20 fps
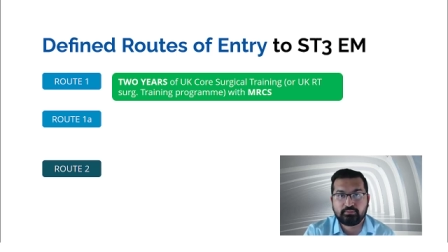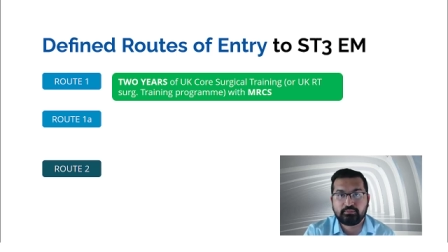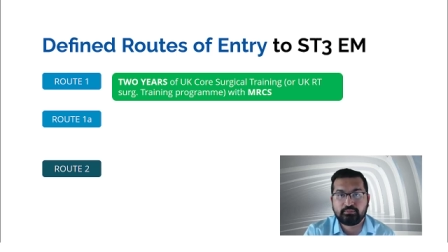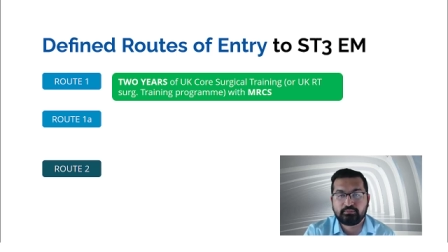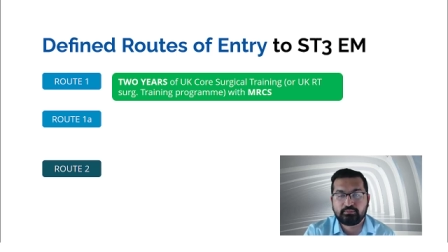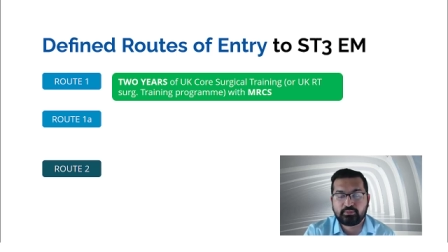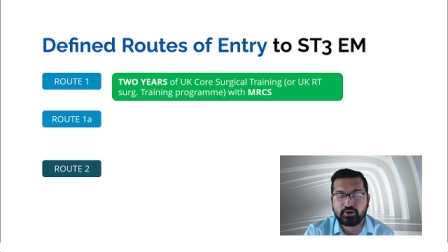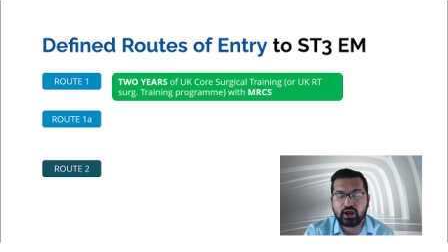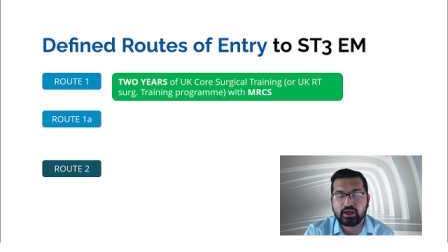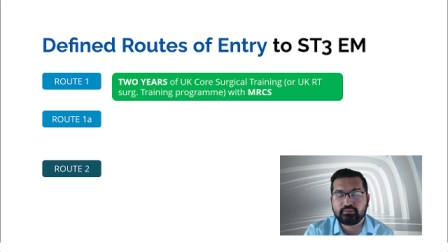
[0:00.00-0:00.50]

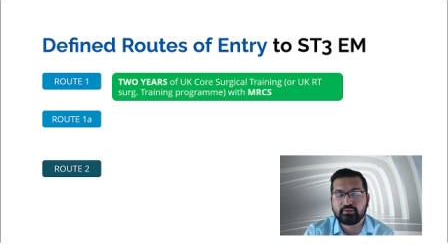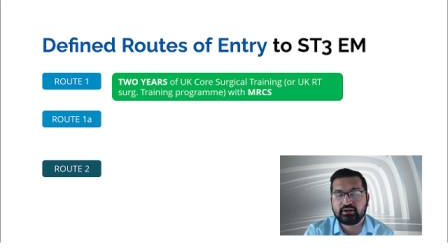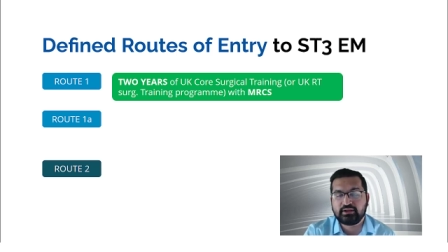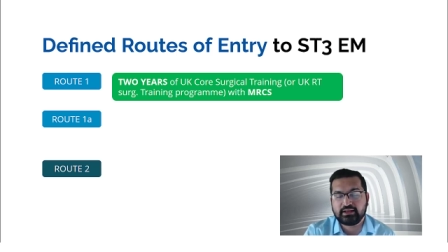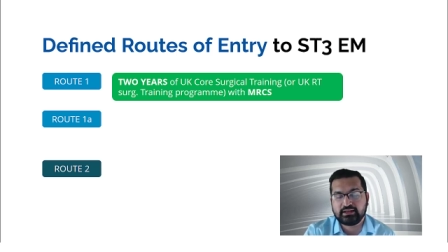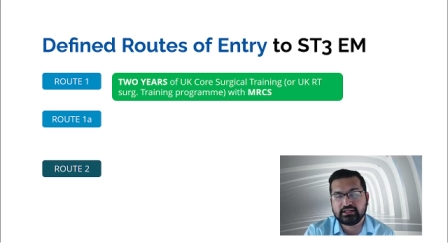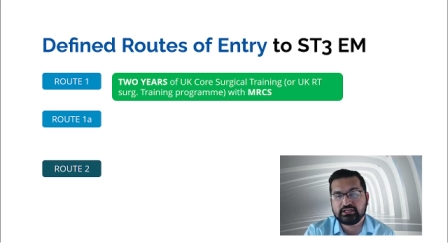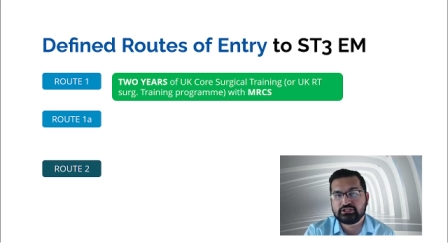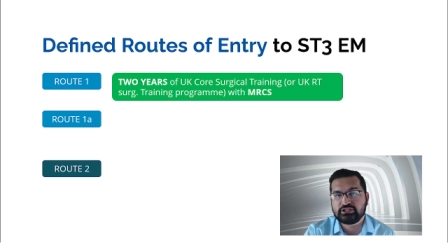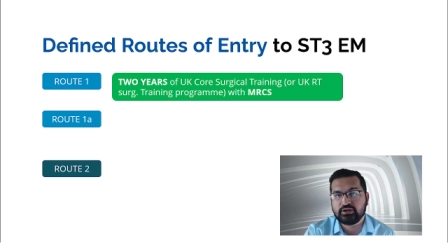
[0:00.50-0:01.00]
primary
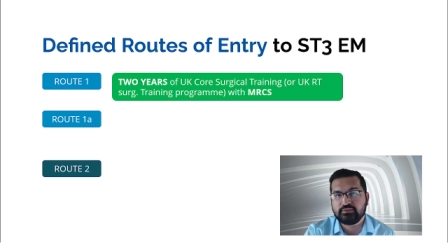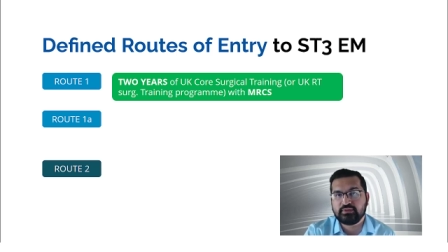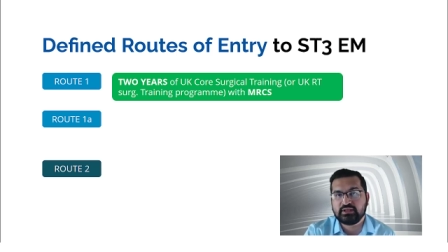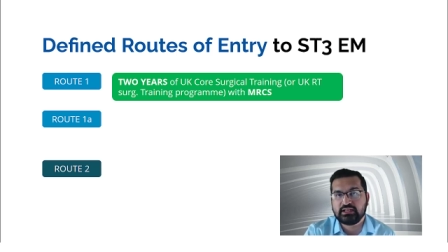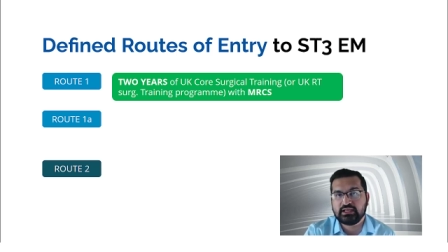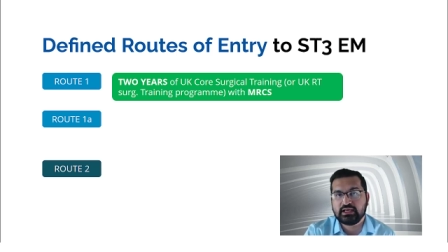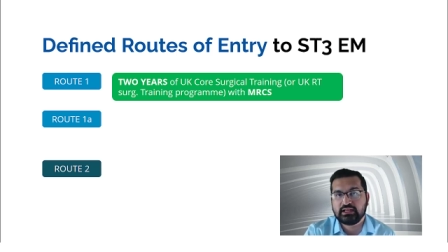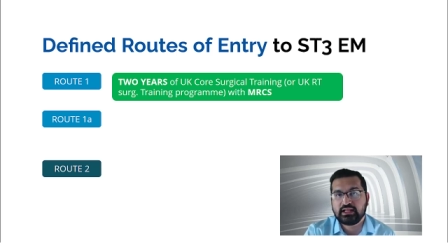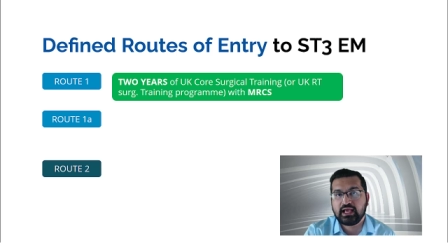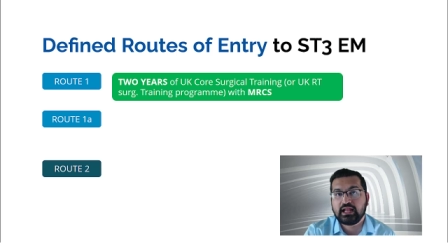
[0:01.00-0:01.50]
and
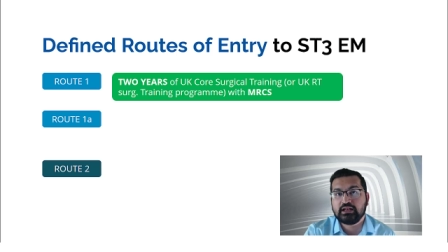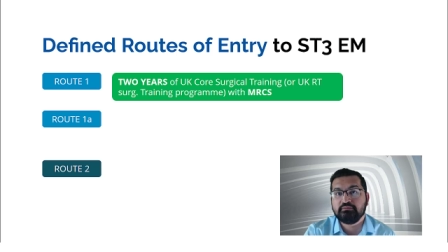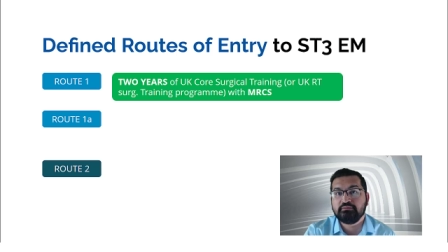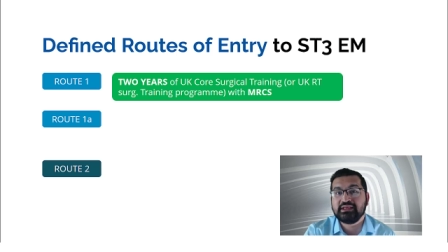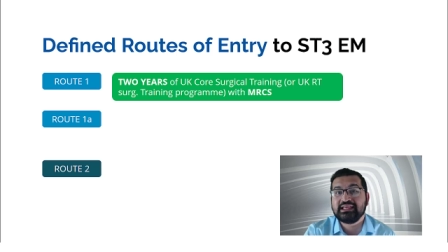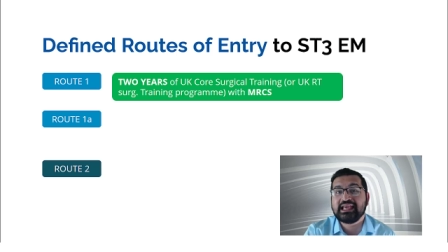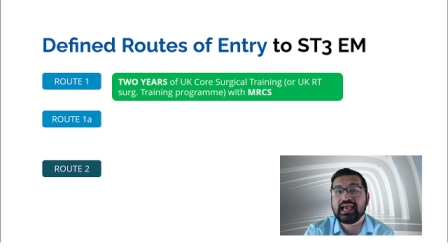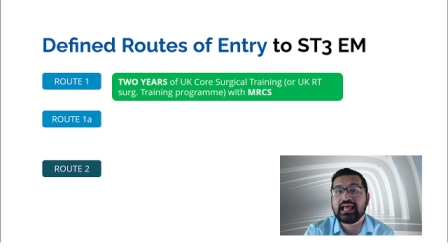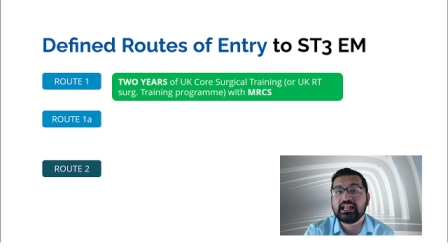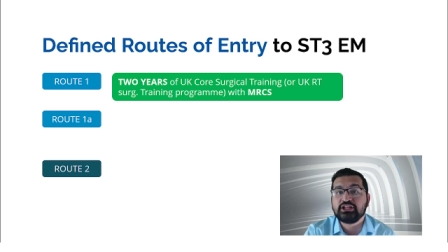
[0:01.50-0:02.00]
intermediate and
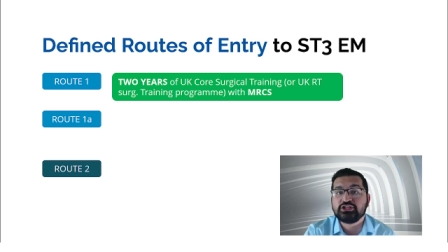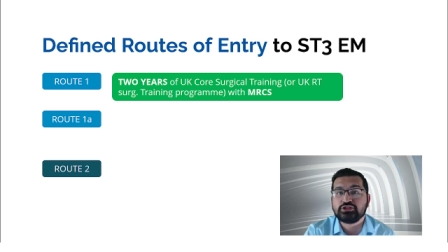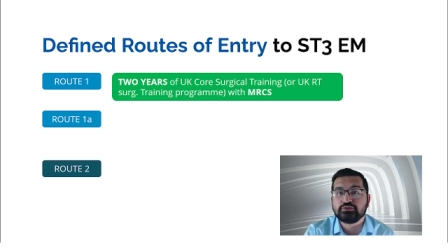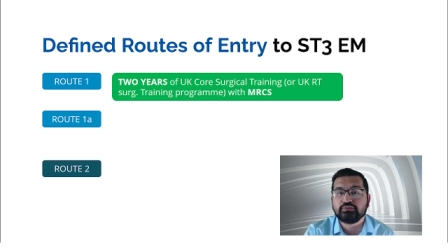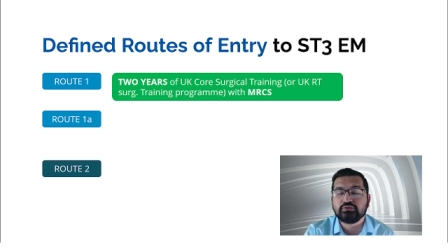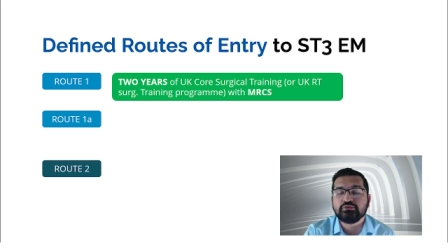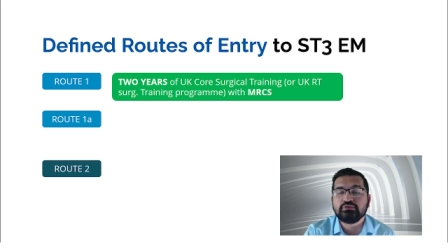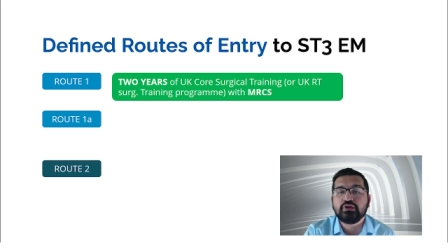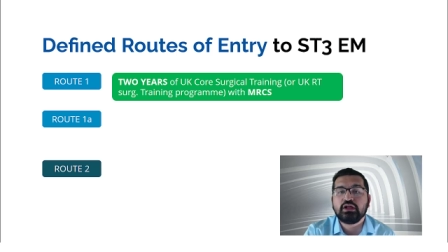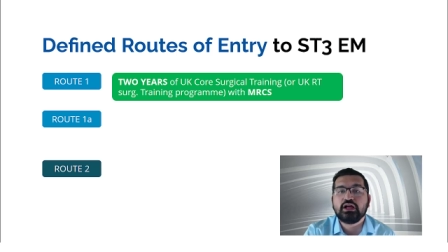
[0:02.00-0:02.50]
be
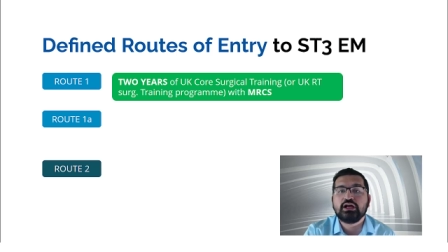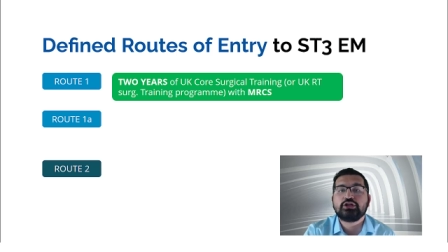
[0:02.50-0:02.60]
eligible